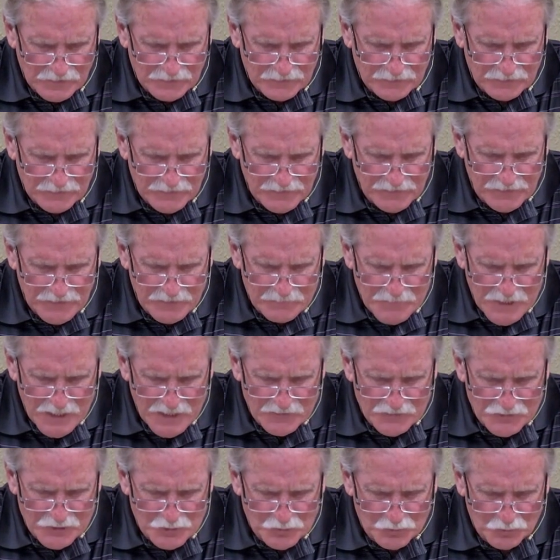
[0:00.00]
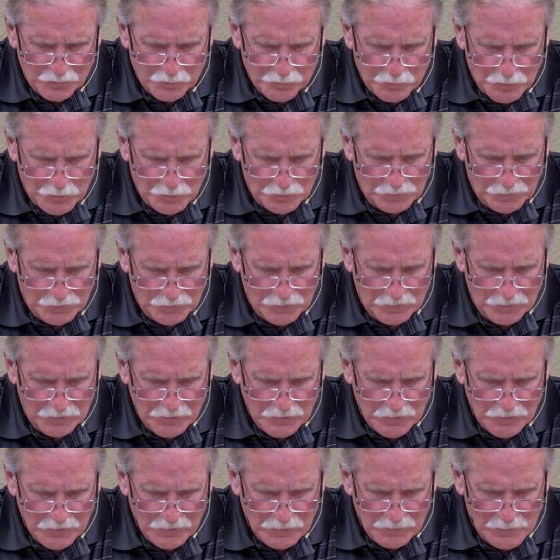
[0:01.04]
and I made you ruler
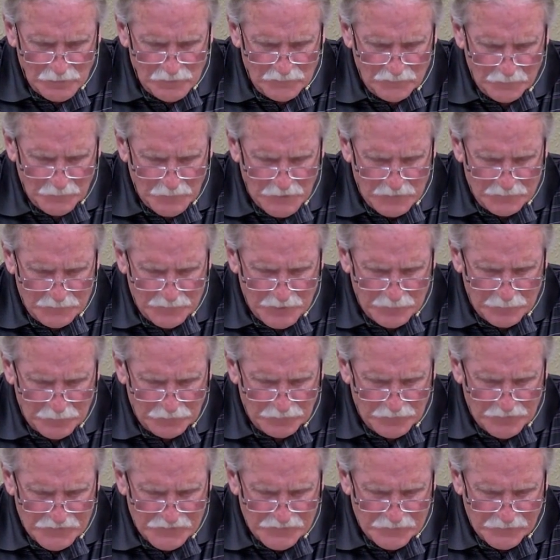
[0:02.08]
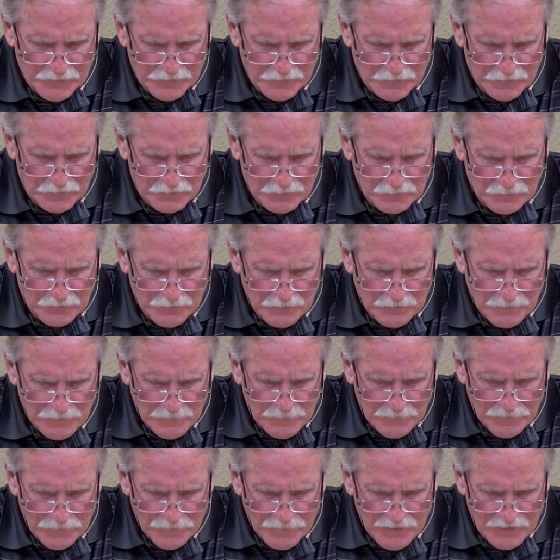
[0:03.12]
over my people Israel,
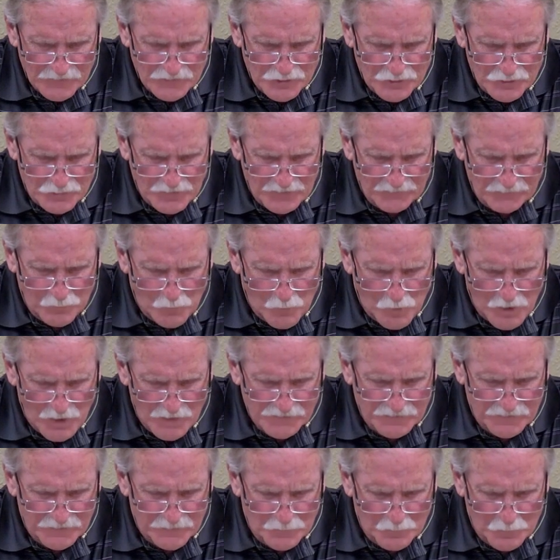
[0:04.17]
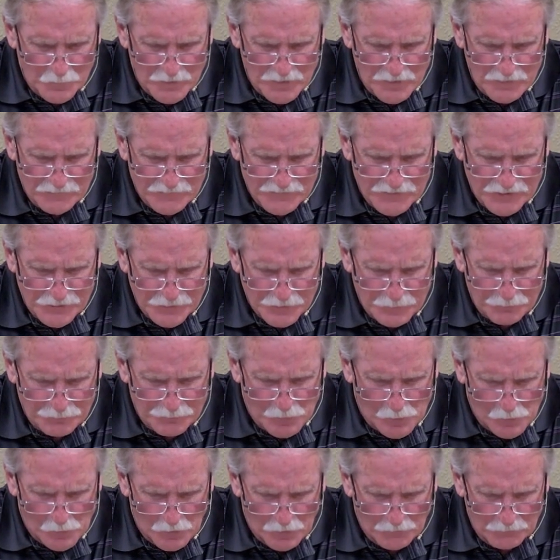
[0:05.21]
and you have walked in the way of
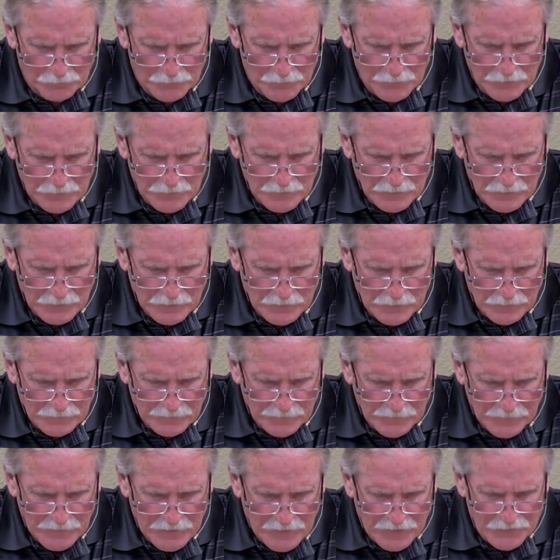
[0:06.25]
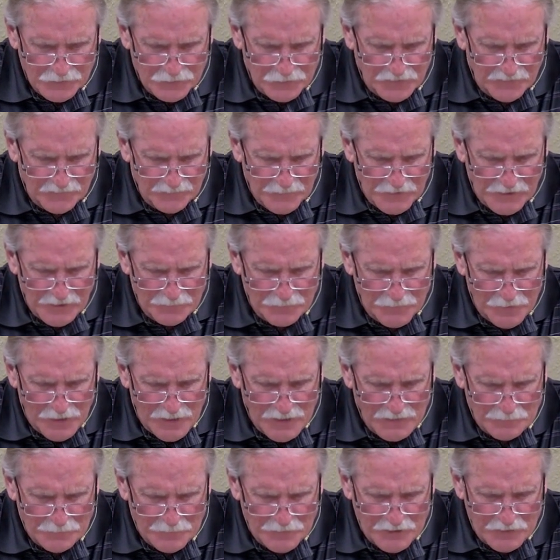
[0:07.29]
Jeroboam, and you have made
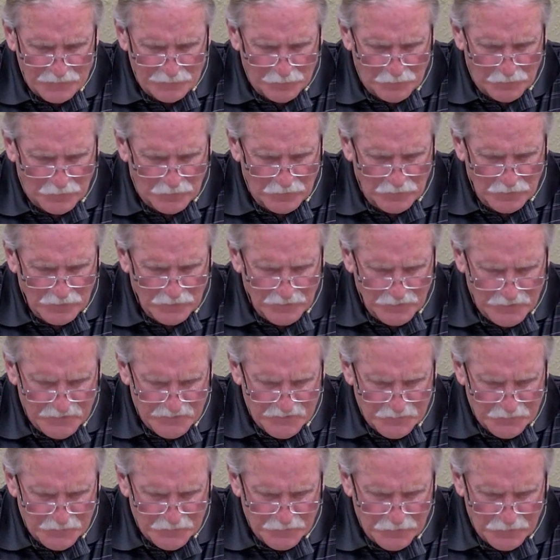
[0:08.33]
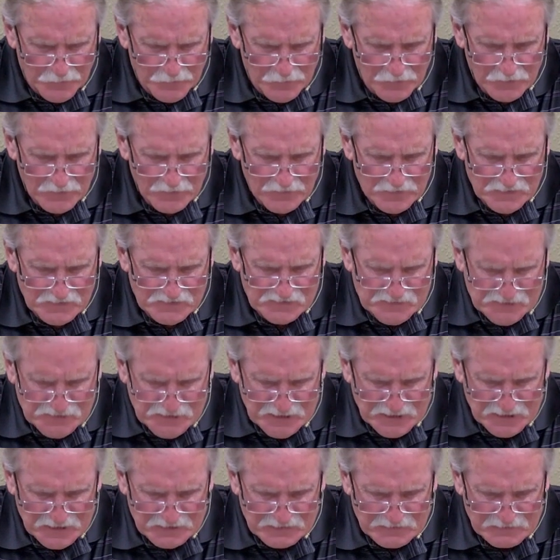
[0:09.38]
my people, Israel,
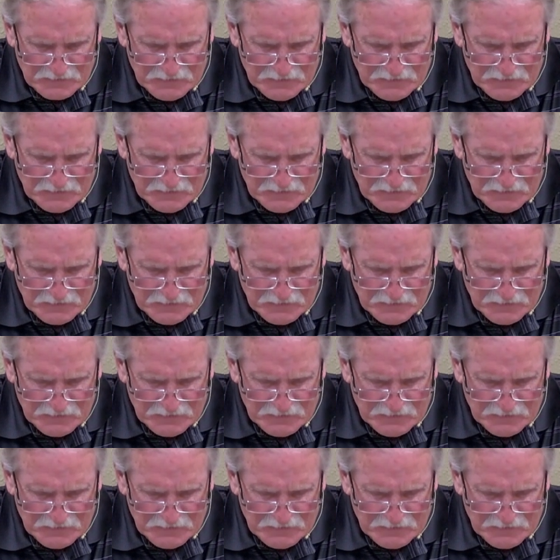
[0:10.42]
sin,